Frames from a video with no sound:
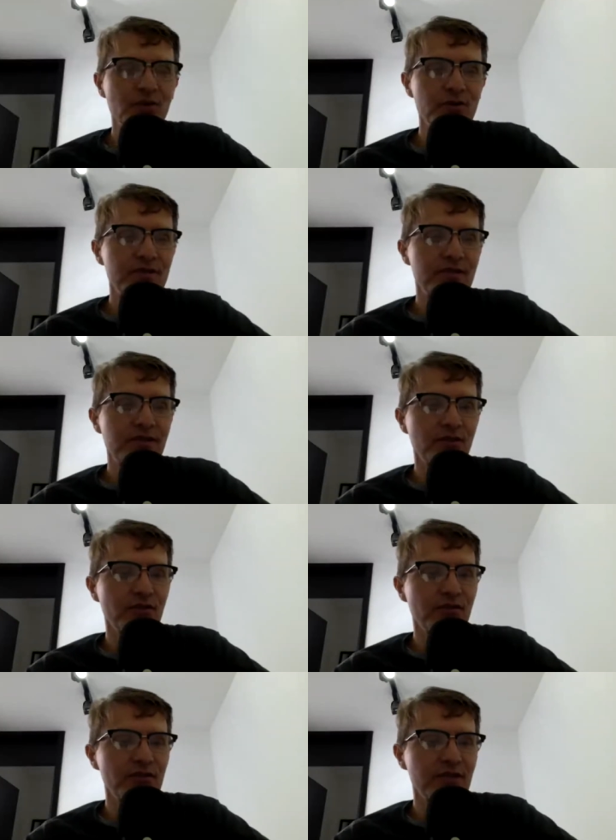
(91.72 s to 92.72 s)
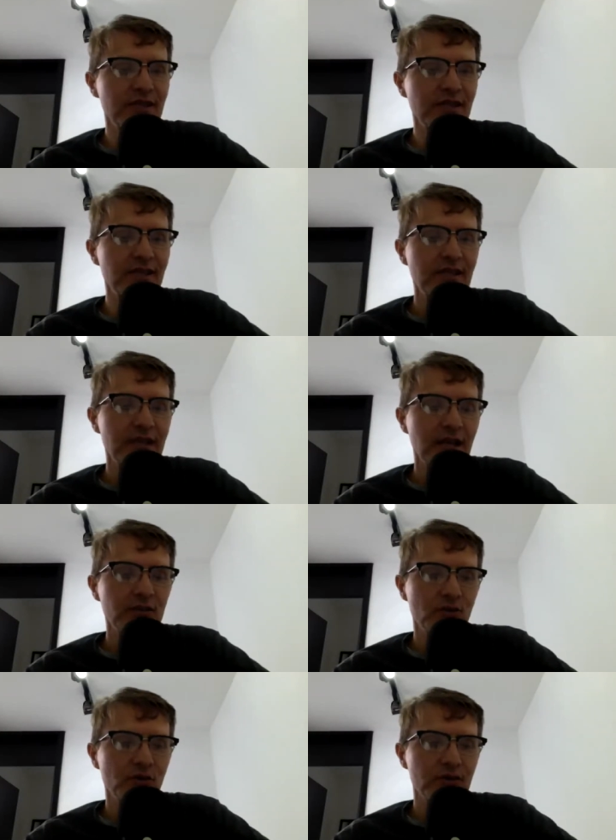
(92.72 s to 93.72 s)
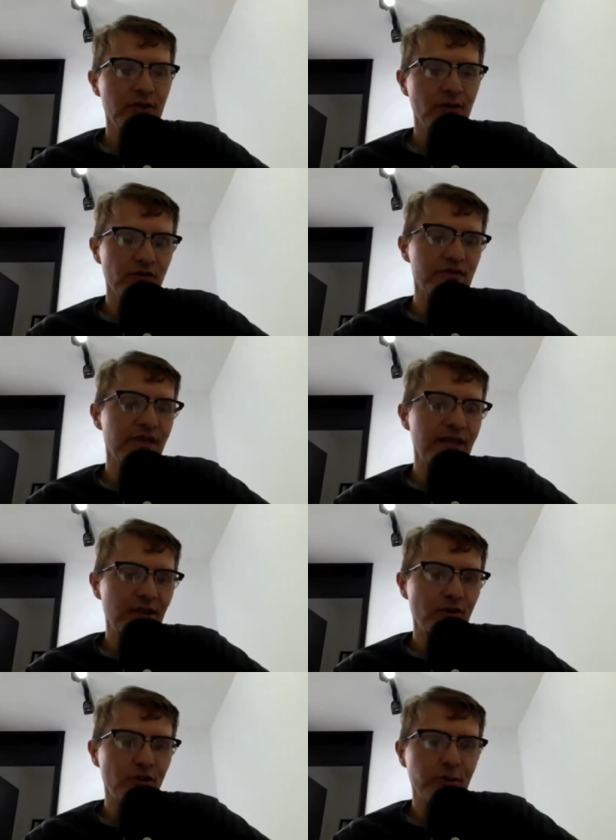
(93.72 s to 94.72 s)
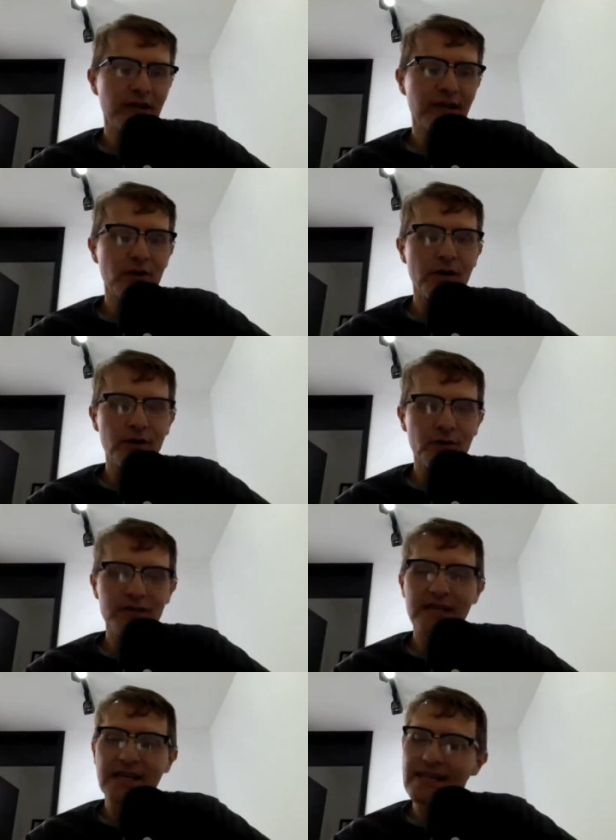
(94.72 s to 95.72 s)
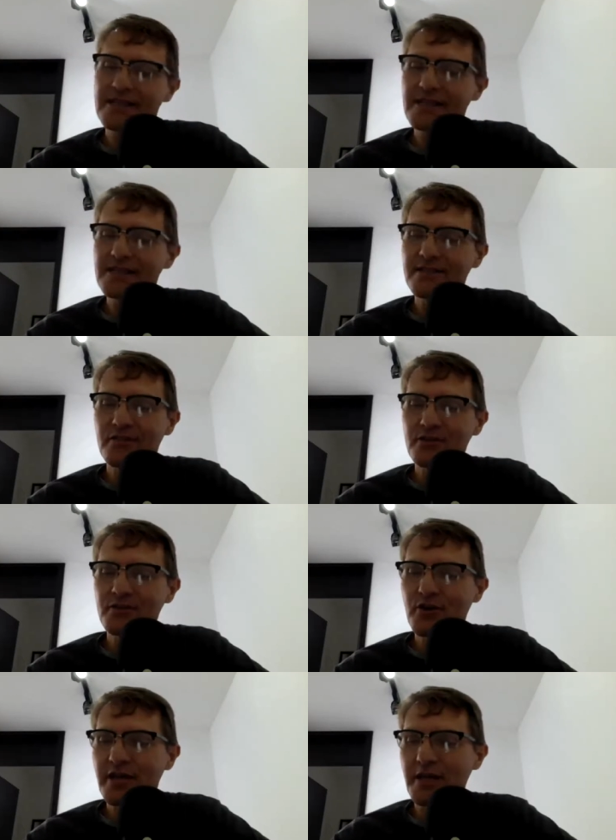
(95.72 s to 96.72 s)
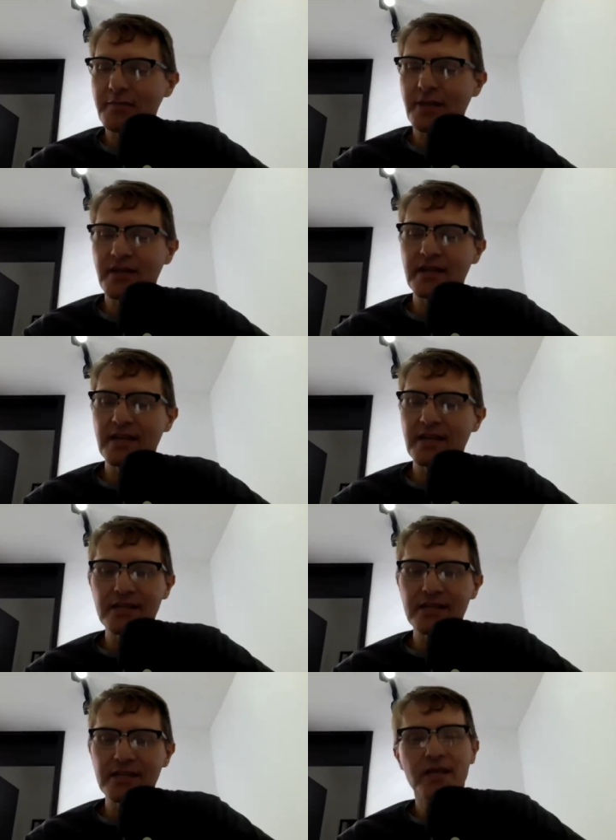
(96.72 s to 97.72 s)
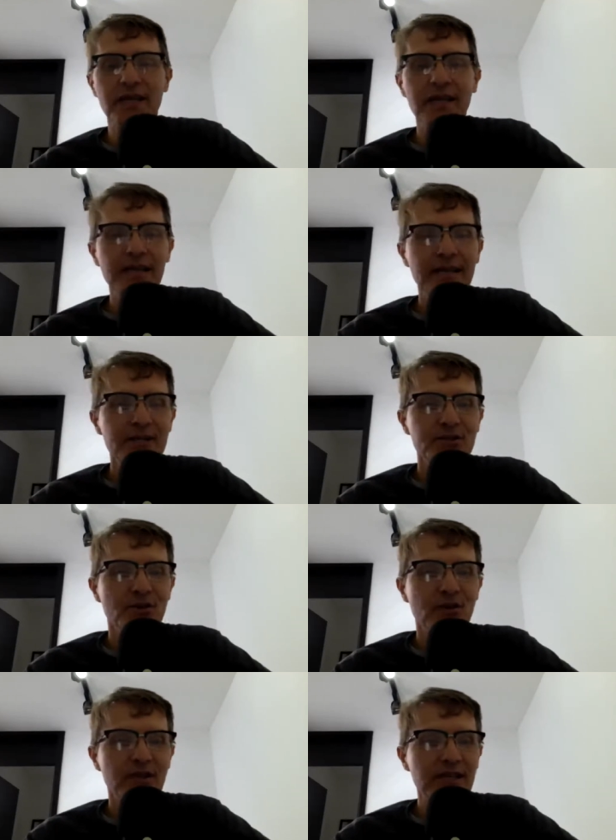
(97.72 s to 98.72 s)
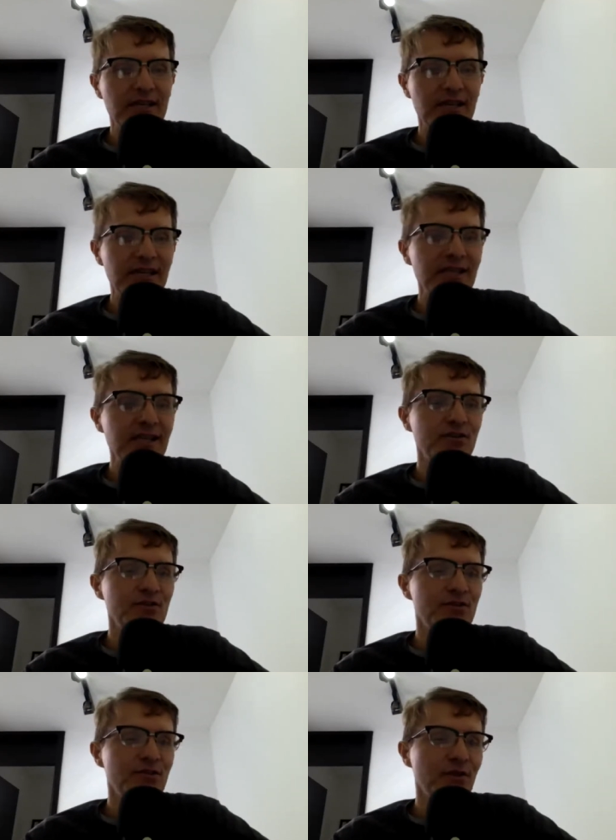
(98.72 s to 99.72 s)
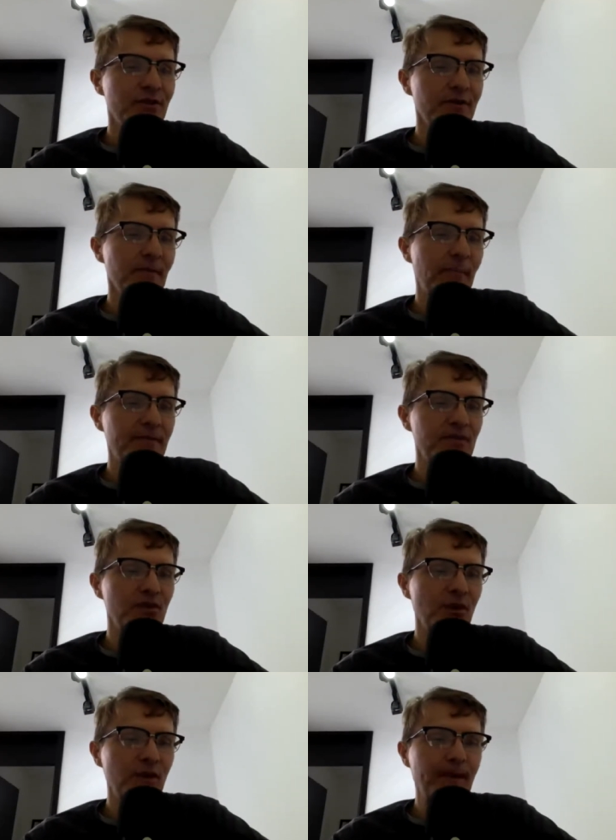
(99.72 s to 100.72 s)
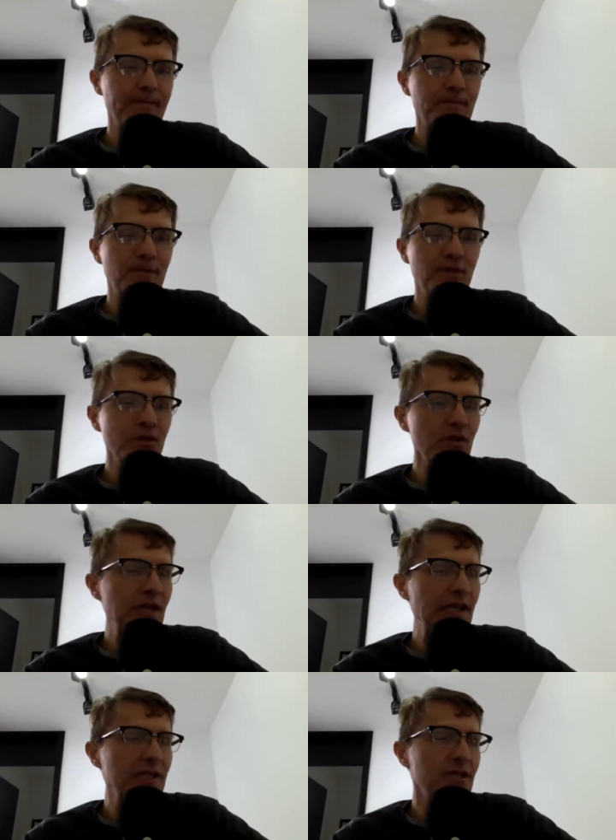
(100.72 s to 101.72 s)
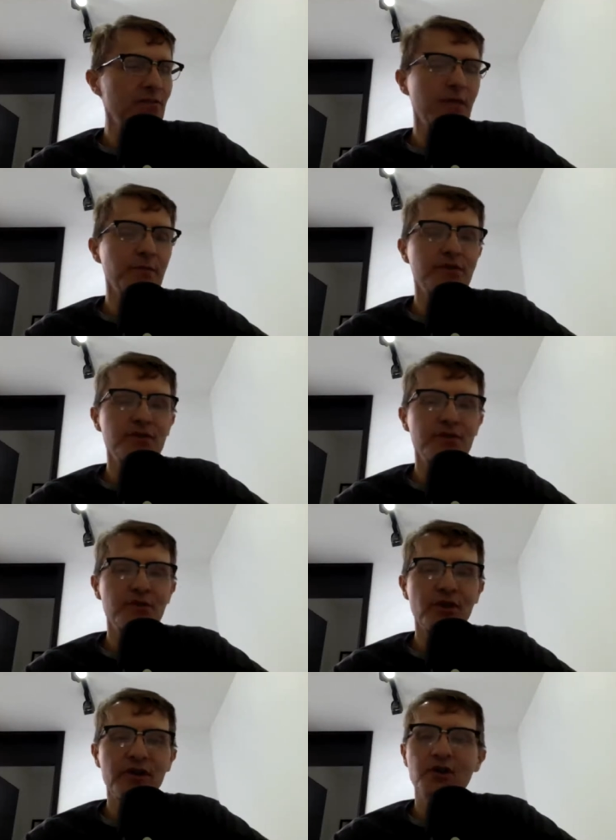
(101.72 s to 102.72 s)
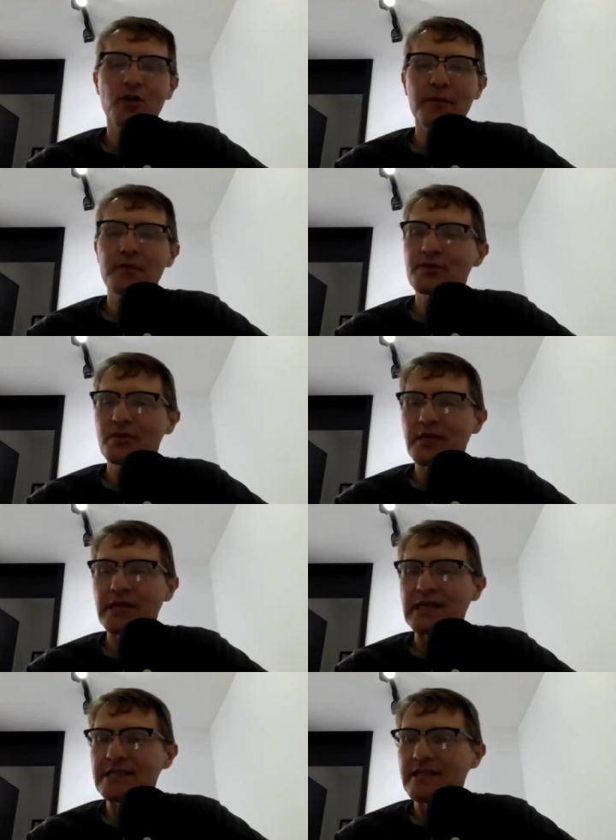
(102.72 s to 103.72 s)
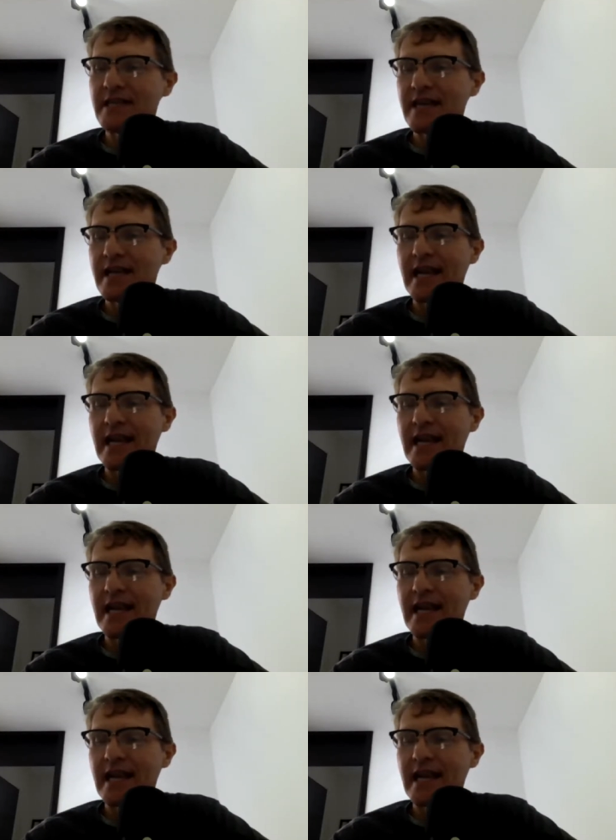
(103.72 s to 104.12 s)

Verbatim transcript: courses at the university, Auto the Universidad Autónoma de Aguascalientes, they're starting up, I think, next week. So I think a lot of teachers are starting new classes, maybe starting new opportunities.